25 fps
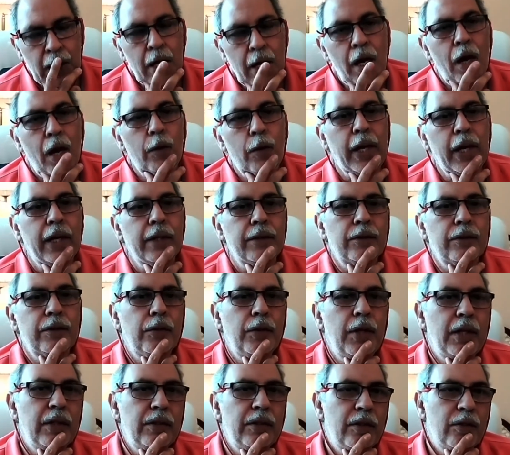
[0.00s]
Okay, so
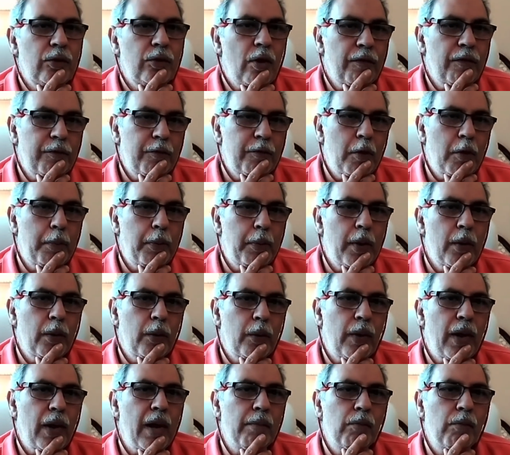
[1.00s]
there's a software
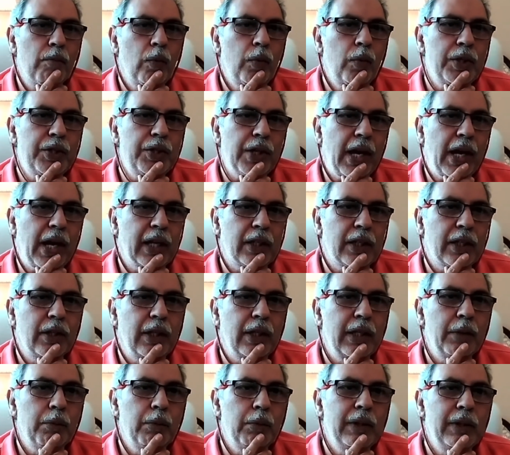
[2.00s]
program which
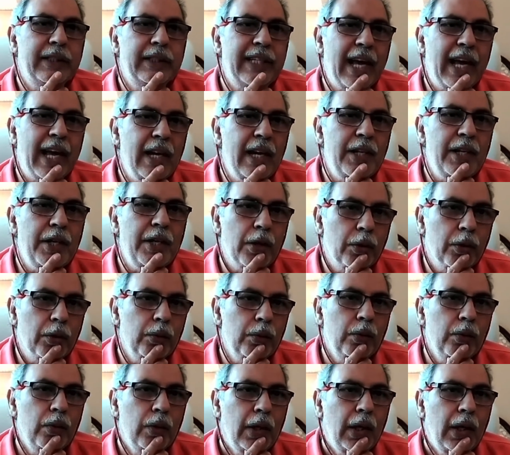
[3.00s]
actually will tell
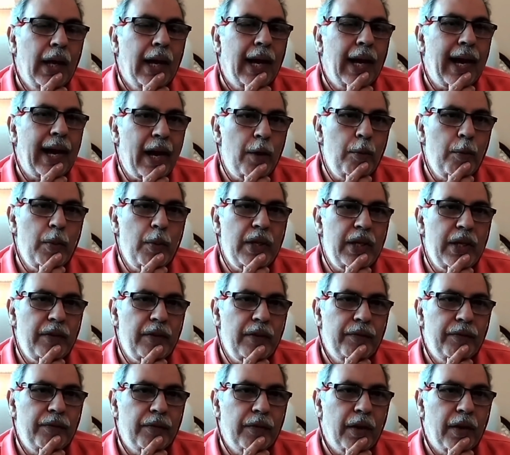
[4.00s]
you how many
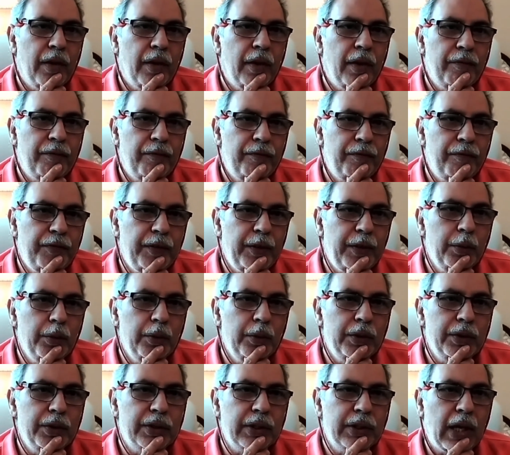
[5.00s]

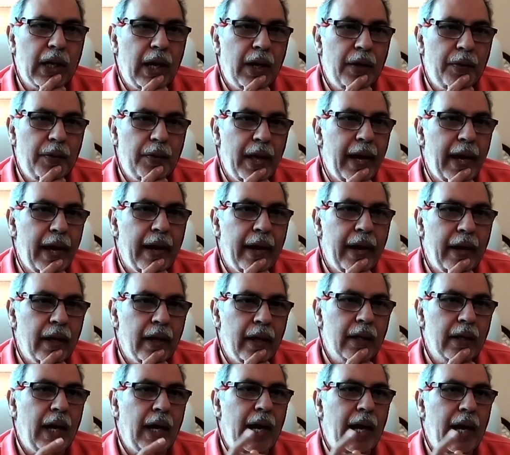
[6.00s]
viewers are there,
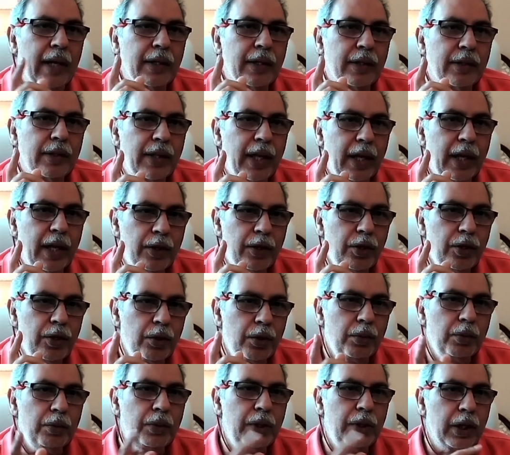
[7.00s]
and
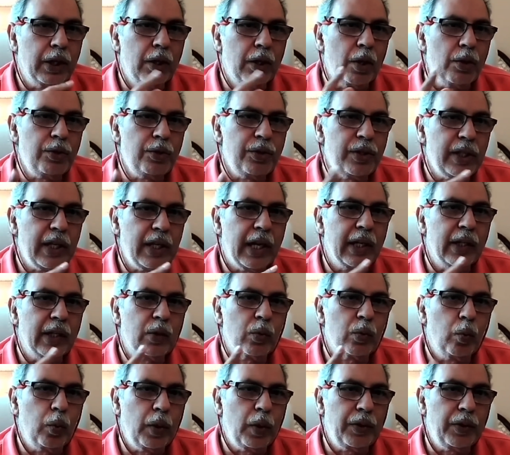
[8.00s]
you negotiate
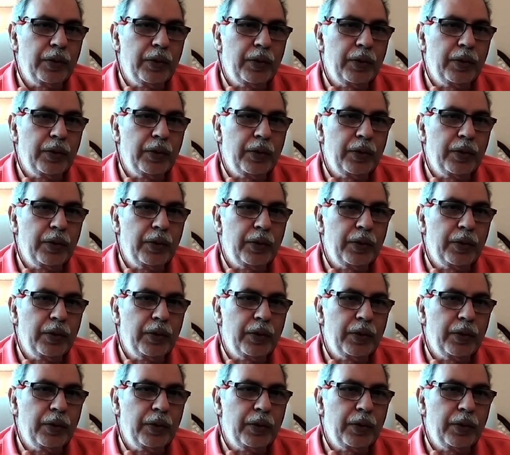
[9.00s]
with